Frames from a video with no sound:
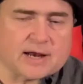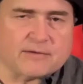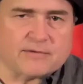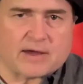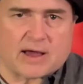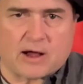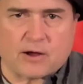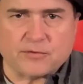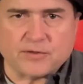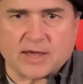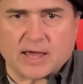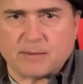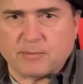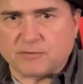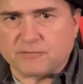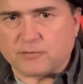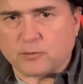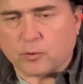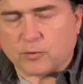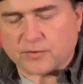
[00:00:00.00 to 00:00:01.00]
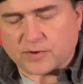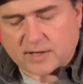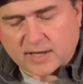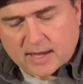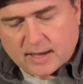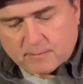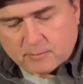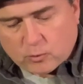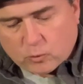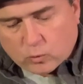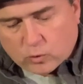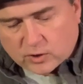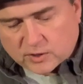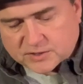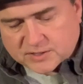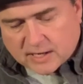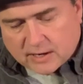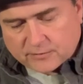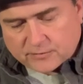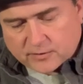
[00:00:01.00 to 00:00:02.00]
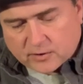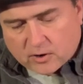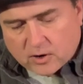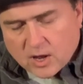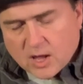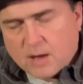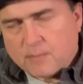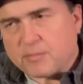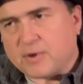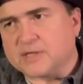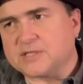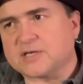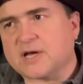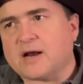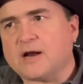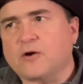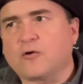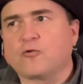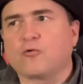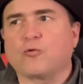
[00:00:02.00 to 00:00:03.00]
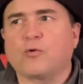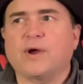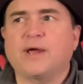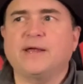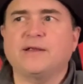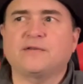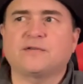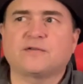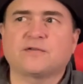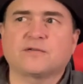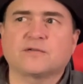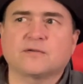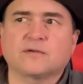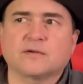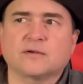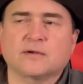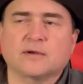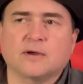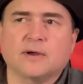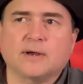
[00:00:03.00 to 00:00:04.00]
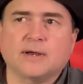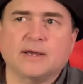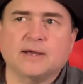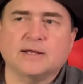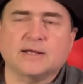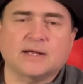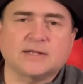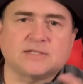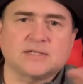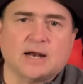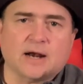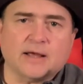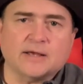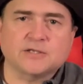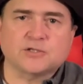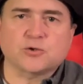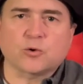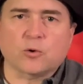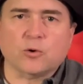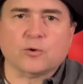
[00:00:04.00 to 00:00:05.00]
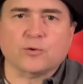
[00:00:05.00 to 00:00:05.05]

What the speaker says: of how the ebb and flow of the game works out there. But it's got a great... It's not a historical